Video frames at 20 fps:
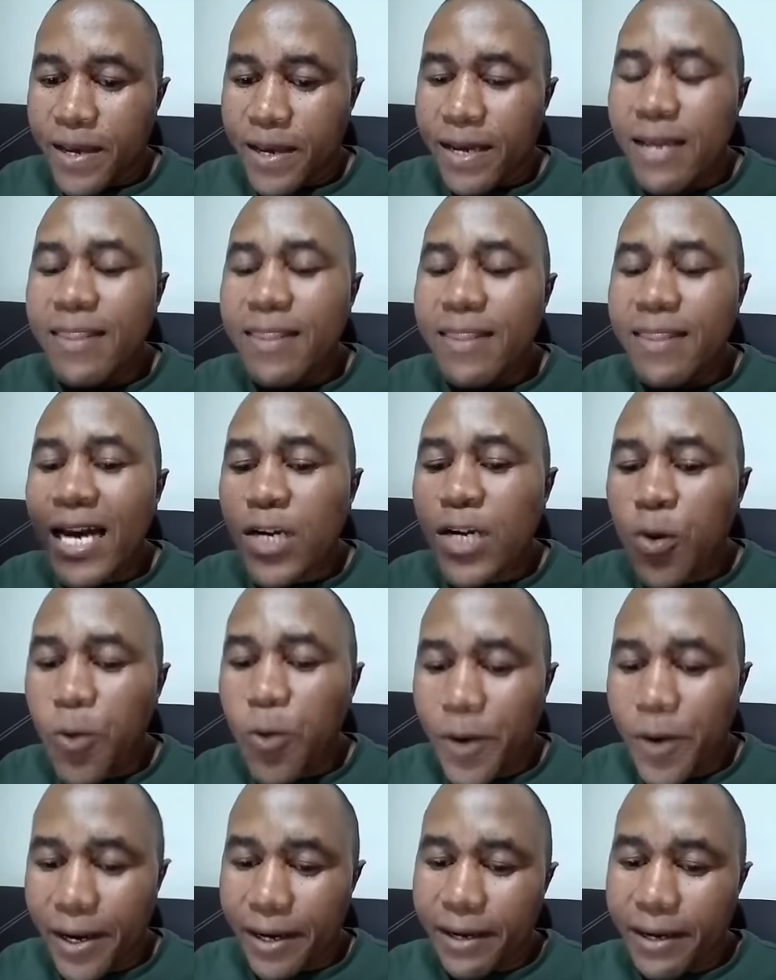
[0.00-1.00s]
In that
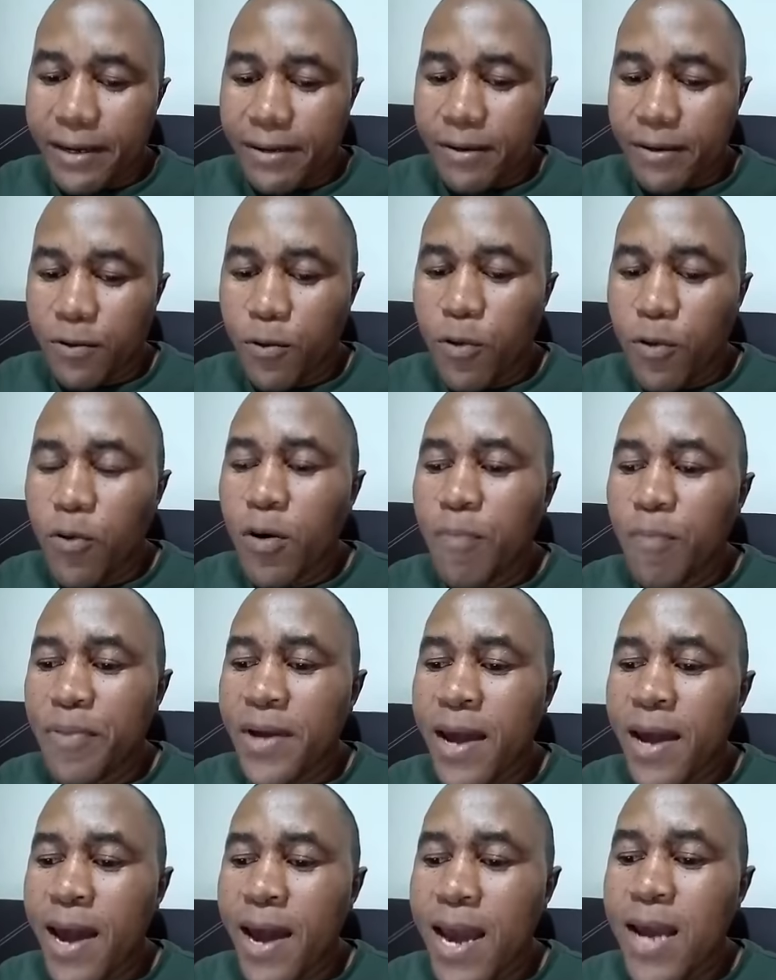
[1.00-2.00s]
way, we will
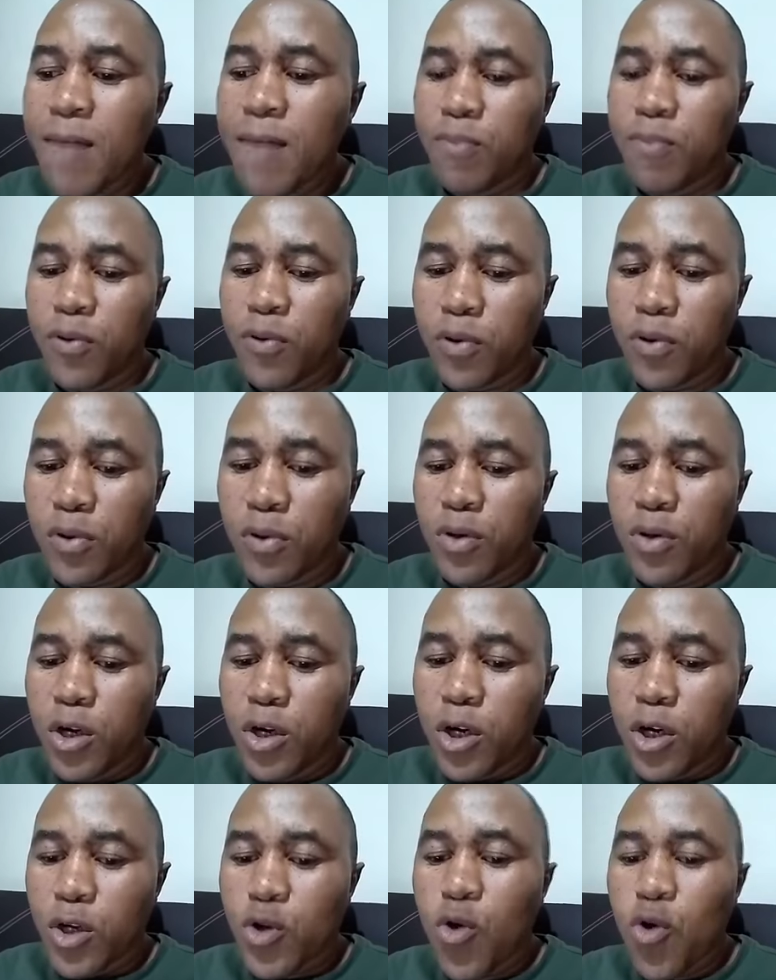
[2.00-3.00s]
be able
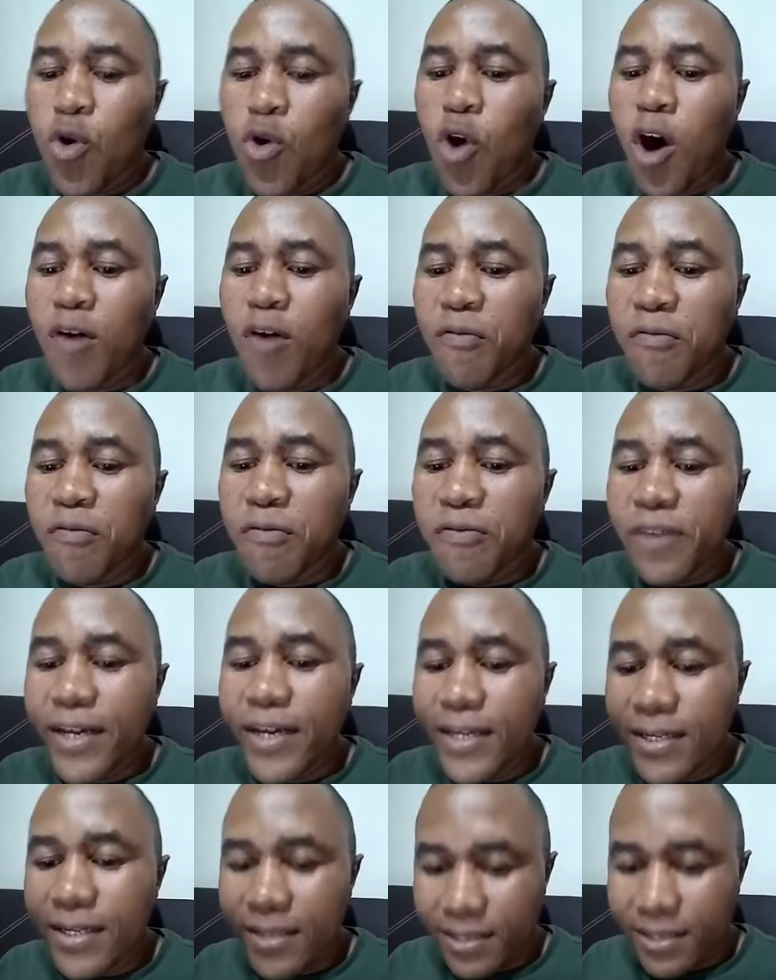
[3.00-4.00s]
to
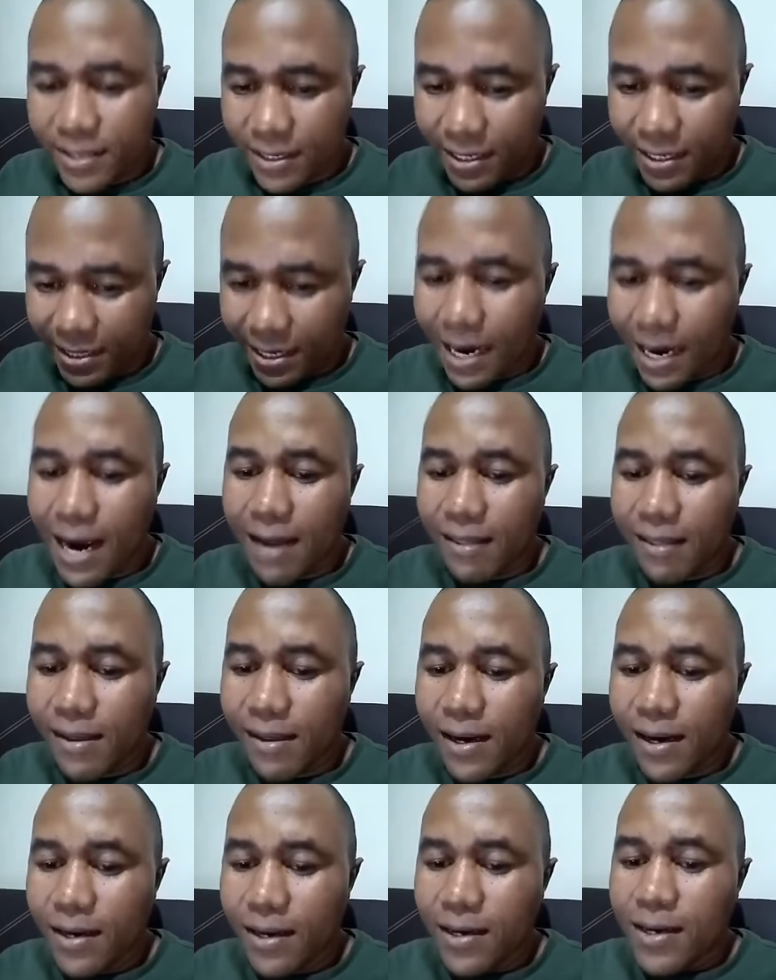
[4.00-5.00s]
convince each
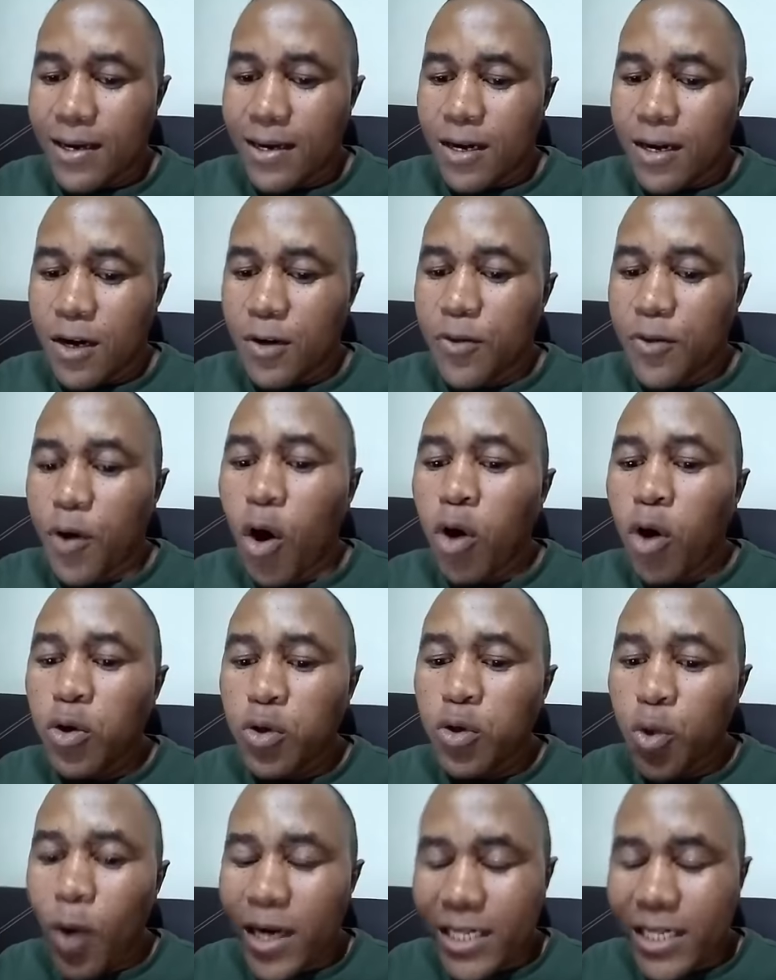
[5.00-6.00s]
other,
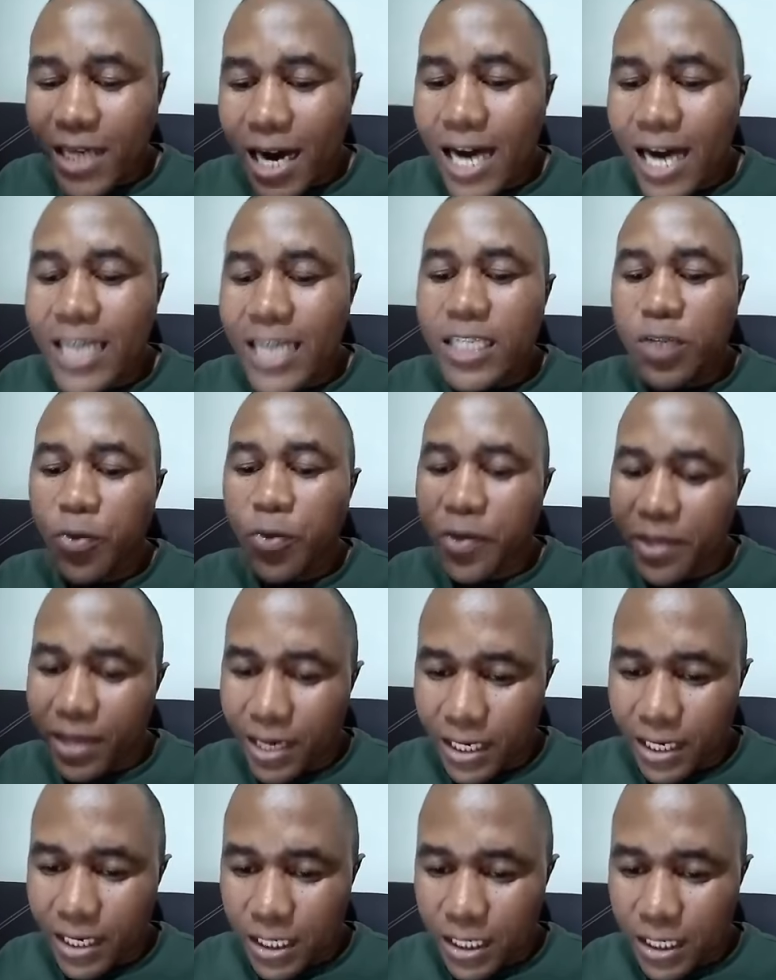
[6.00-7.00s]
those who are charged with
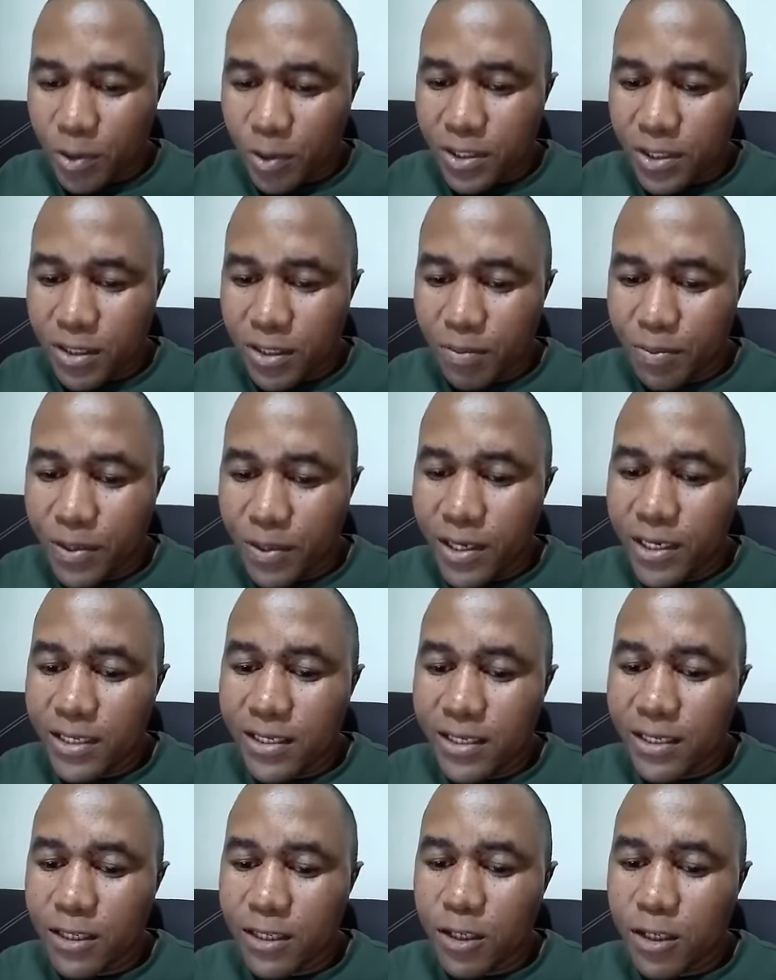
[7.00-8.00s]
the
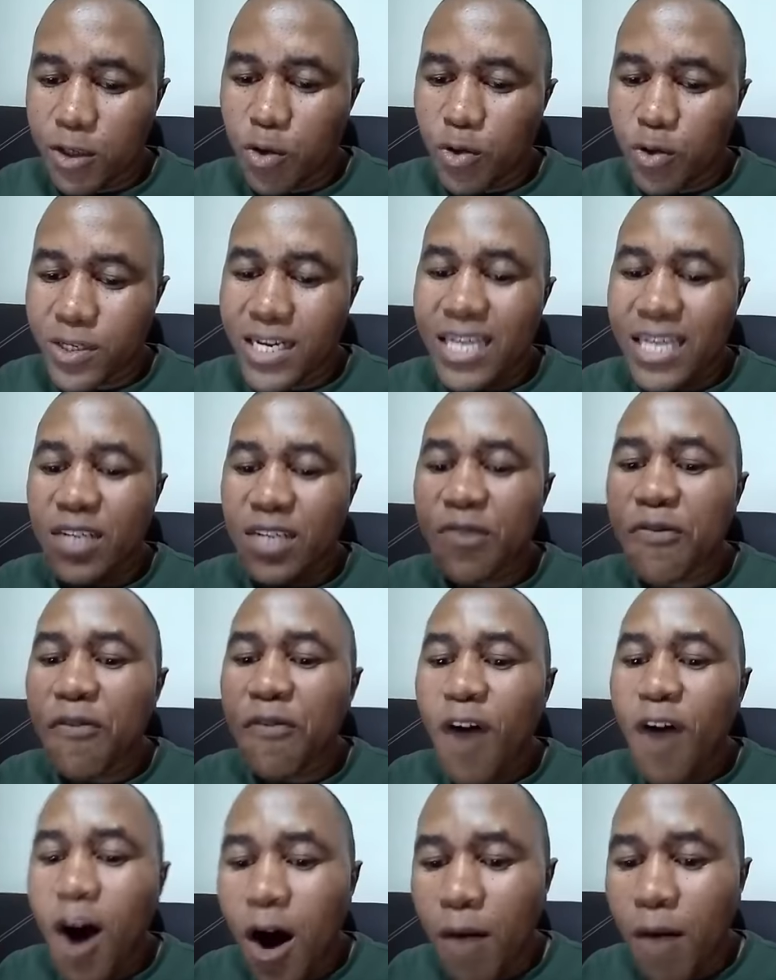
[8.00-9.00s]
responsibilities to
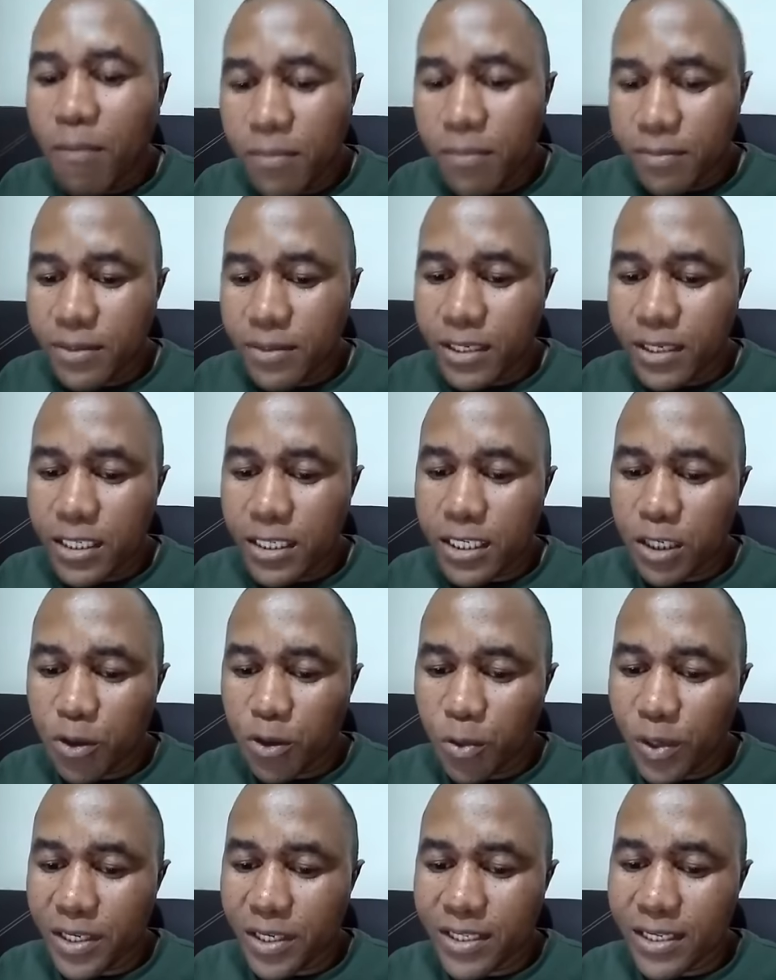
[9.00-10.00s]
transform the
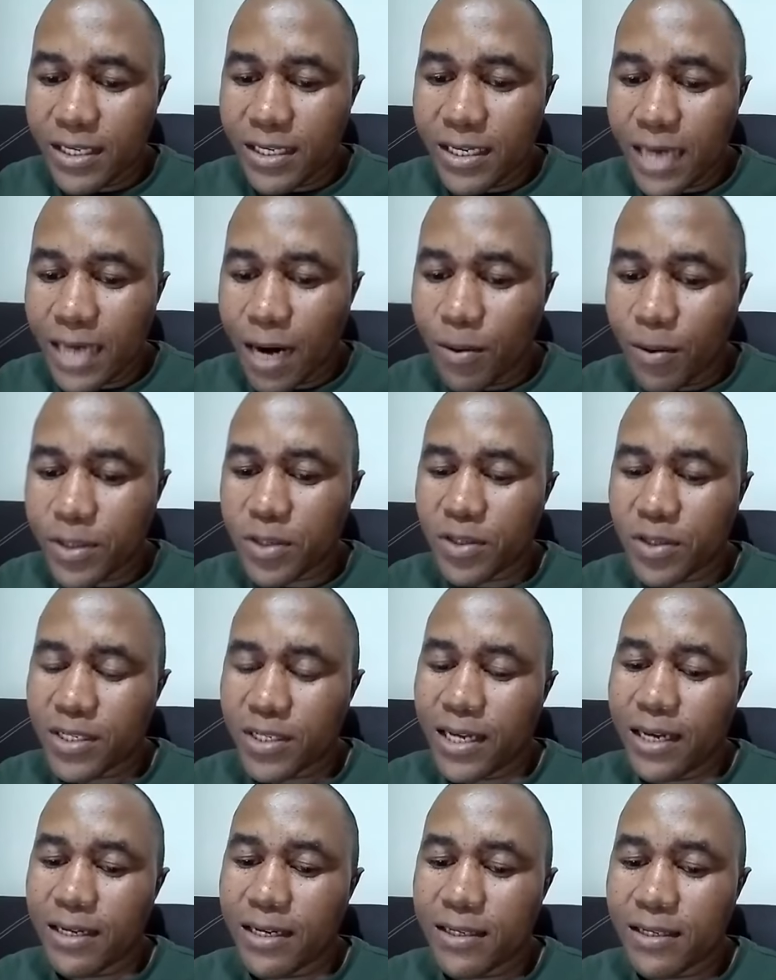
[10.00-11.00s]
situation in our
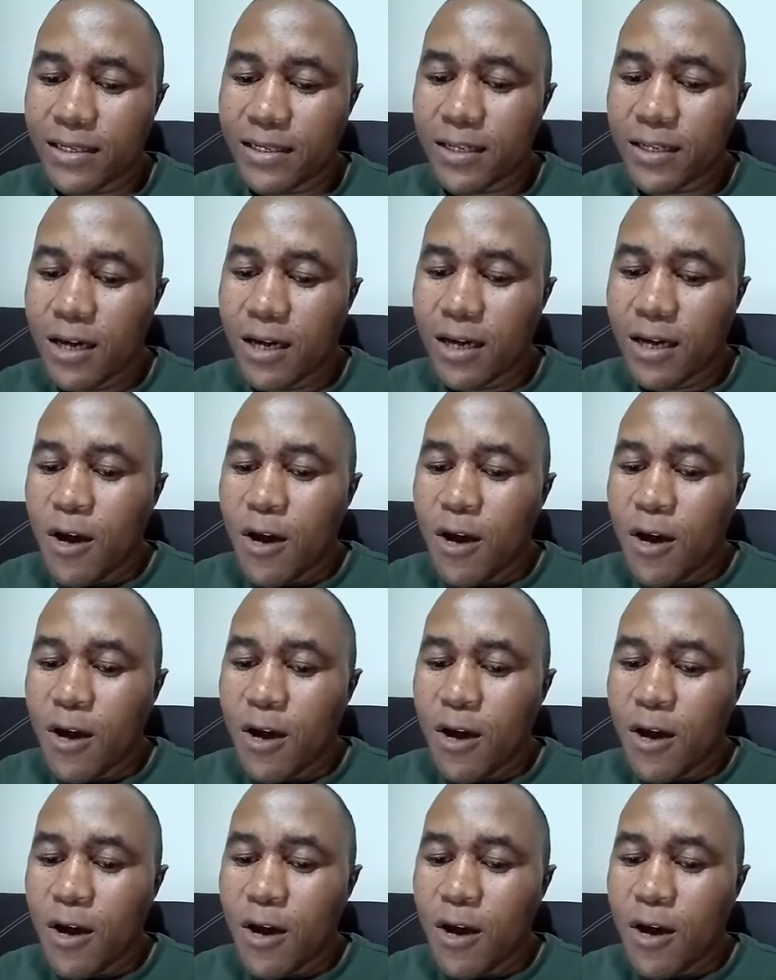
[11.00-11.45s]
societies,